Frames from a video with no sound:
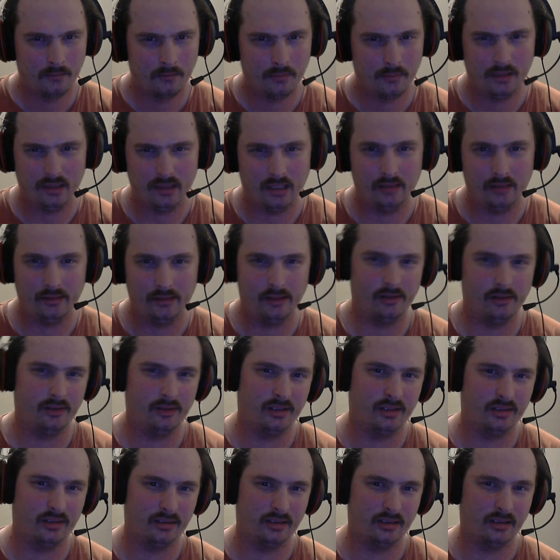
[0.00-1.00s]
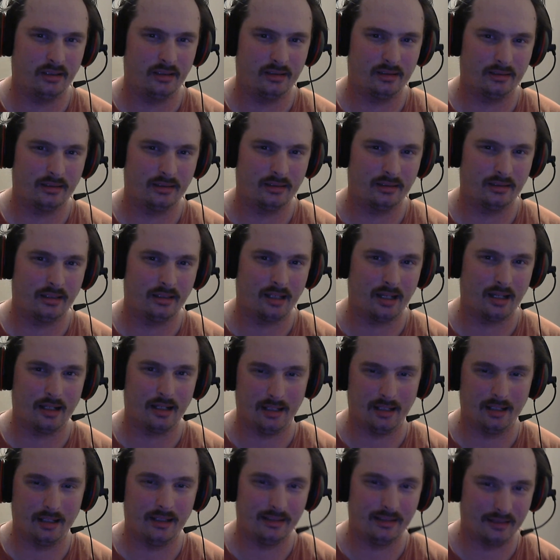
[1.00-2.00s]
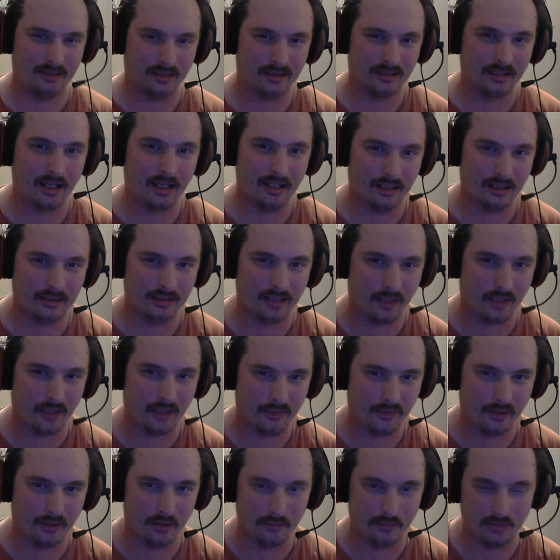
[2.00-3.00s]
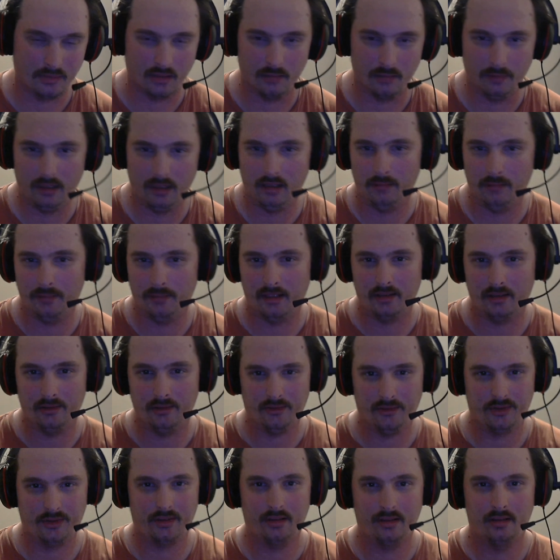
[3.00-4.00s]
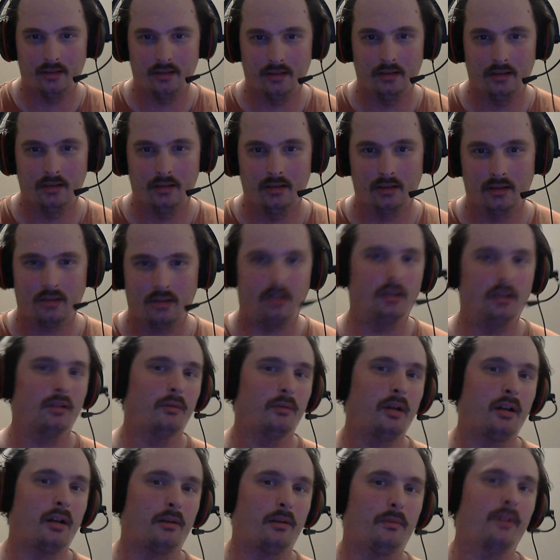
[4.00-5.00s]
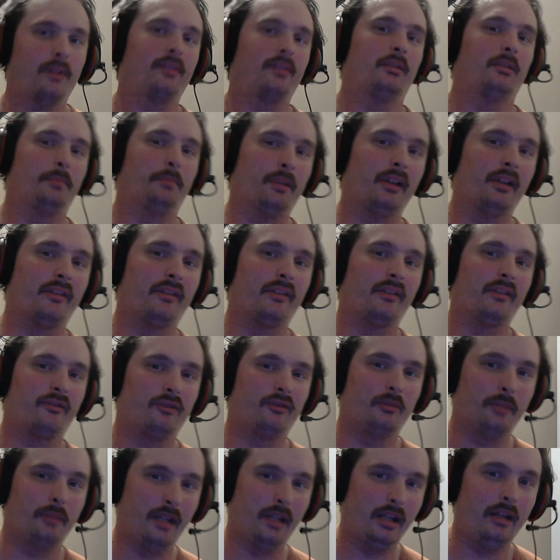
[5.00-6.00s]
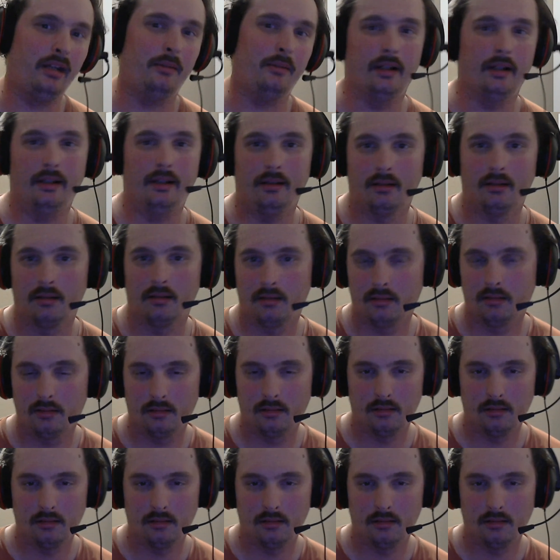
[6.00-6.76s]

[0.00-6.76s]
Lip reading: but not nearly as exciting as I thought it was going to be, because Colorado wasn't the place for me anyway.